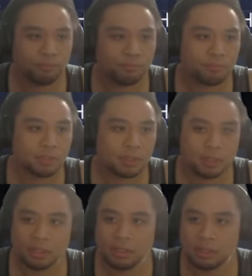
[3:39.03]

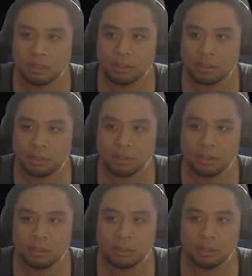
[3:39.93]
No one is speaking in this clip.